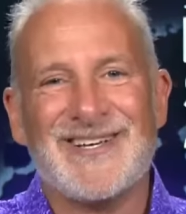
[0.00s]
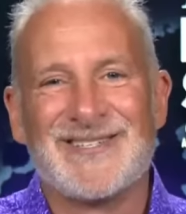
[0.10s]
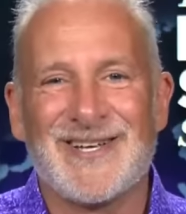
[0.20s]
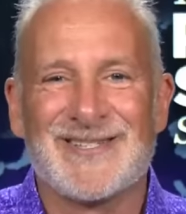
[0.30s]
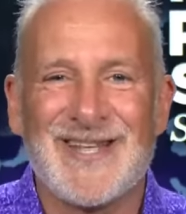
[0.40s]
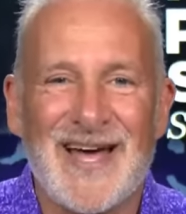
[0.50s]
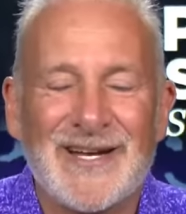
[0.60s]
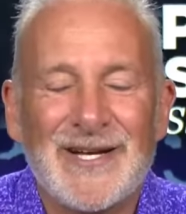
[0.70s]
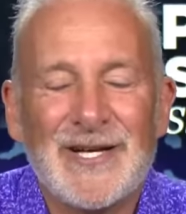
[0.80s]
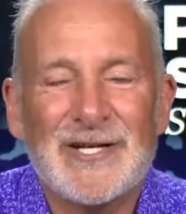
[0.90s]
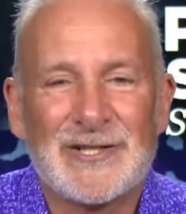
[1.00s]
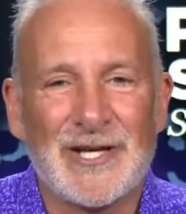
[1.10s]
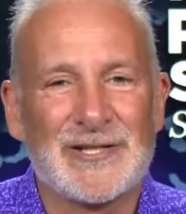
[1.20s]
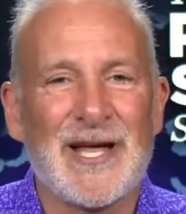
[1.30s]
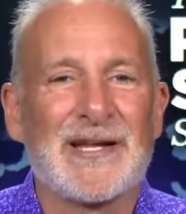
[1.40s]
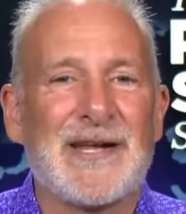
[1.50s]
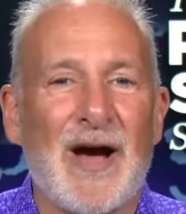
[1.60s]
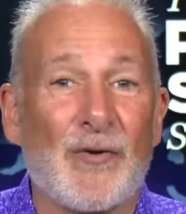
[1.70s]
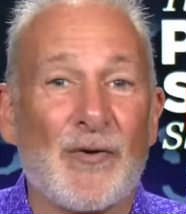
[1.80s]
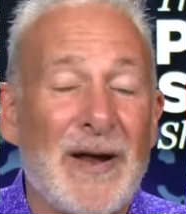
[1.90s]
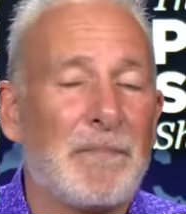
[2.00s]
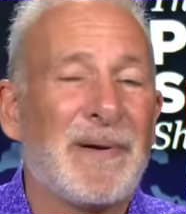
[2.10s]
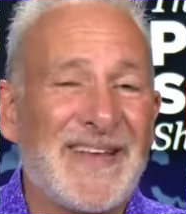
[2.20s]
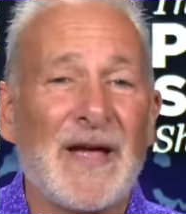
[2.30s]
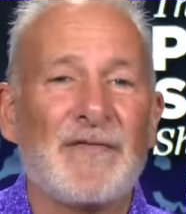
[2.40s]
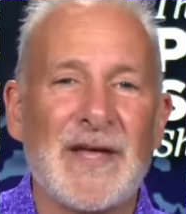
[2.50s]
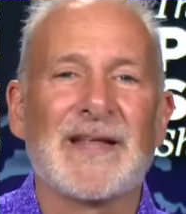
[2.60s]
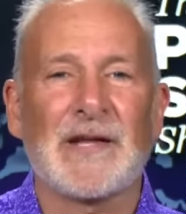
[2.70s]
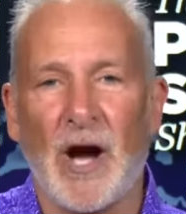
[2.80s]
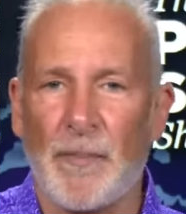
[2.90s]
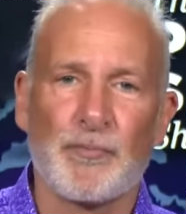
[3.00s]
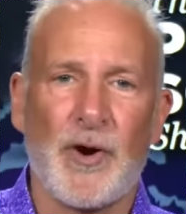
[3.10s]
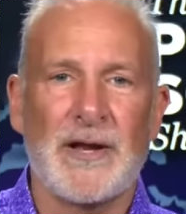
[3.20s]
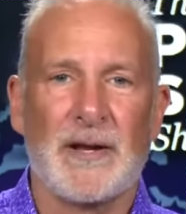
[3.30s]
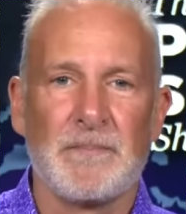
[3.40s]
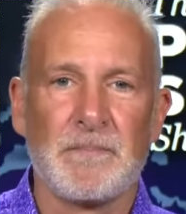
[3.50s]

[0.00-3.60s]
since that since that downgrade, but they've yet to upgrade it.